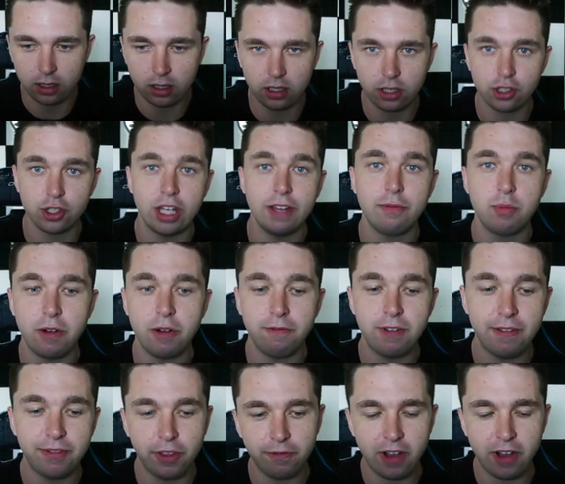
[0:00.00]
So they have about
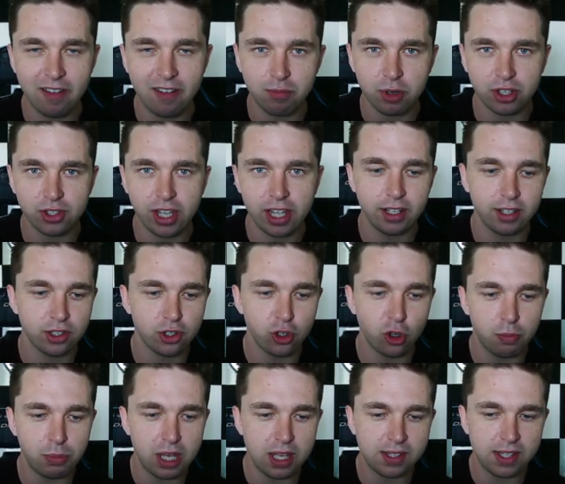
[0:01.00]
55% Sol
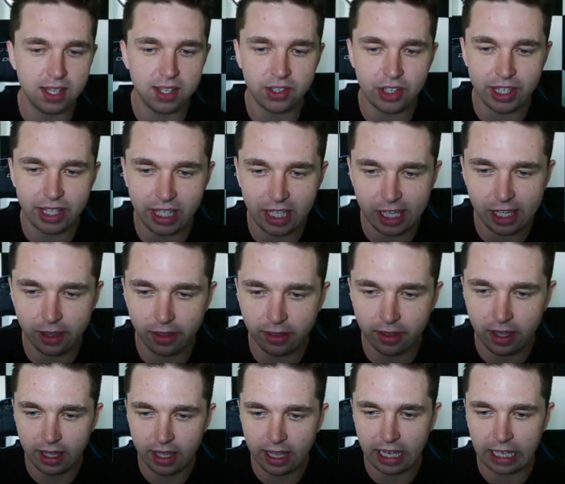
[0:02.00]
BTC ETH,
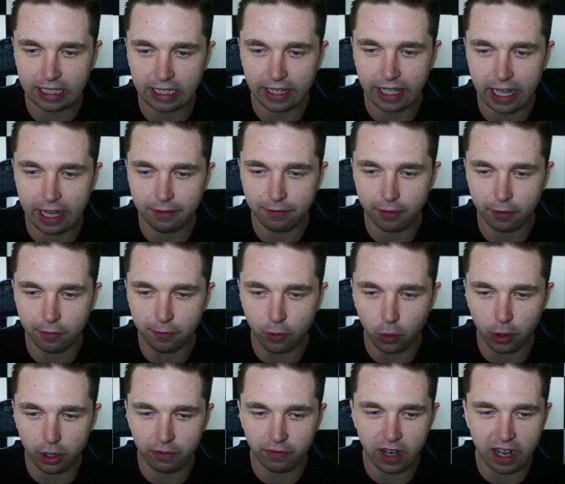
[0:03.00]
and then they have
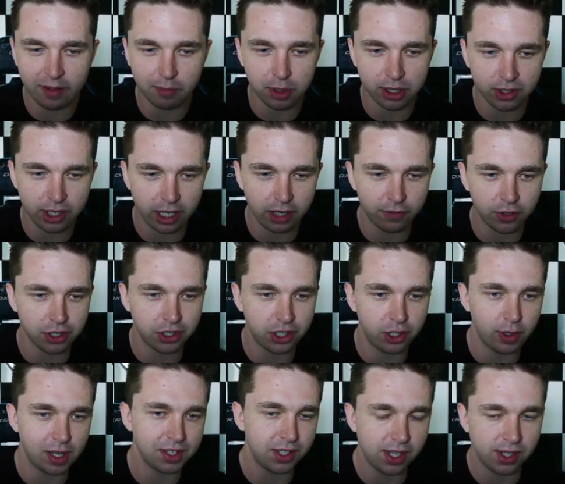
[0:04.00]
45% of just
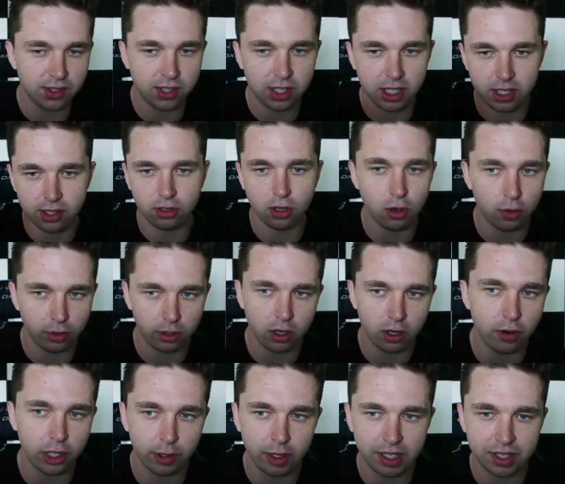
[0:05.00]
USDC, so no
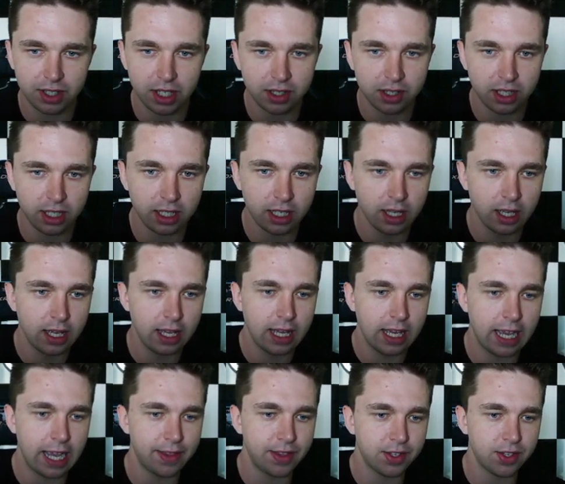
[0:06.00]
USDT.
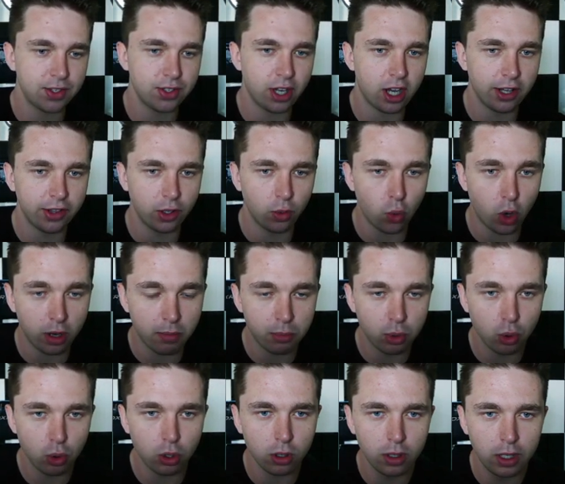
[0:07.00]
And this is on the one
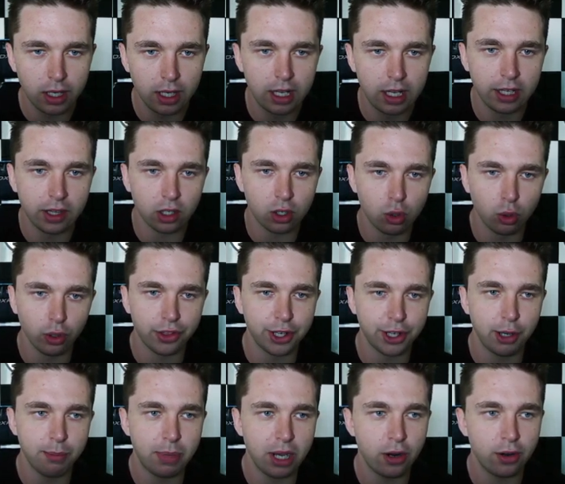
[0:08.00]
pool. The cool thing
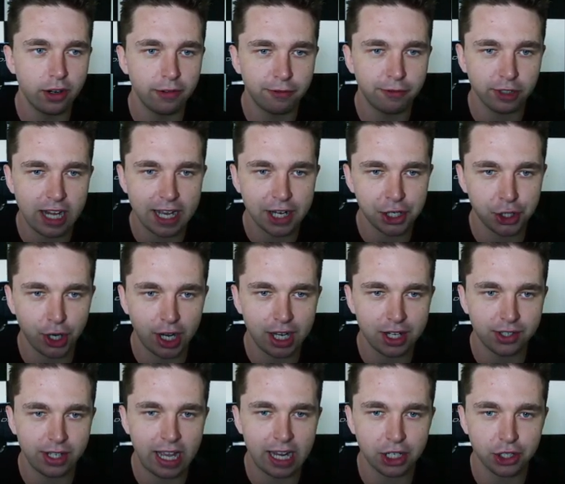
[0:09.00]
about FlashTrade is
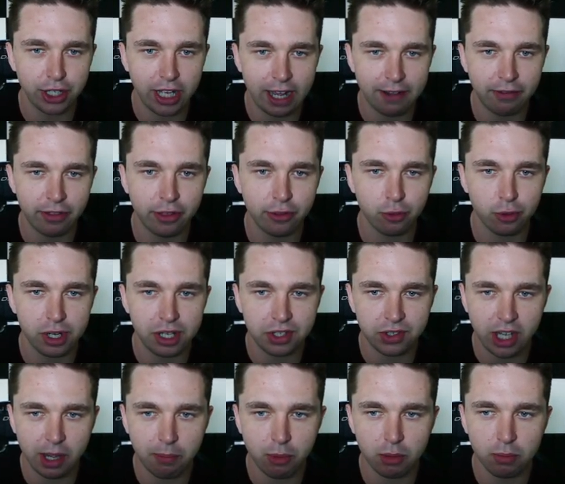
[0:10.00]
they actually have 4
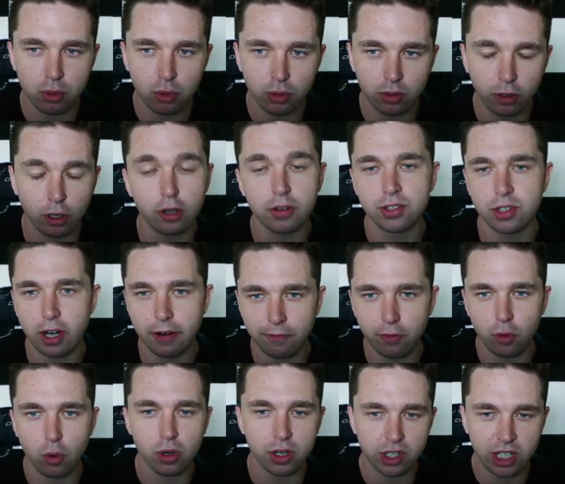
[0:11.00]

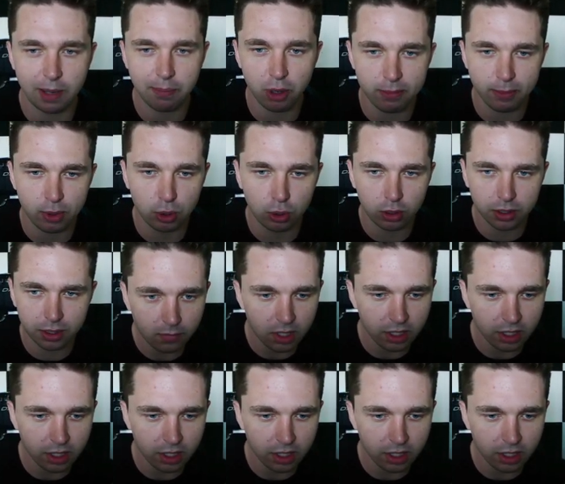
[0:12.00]
separate pools.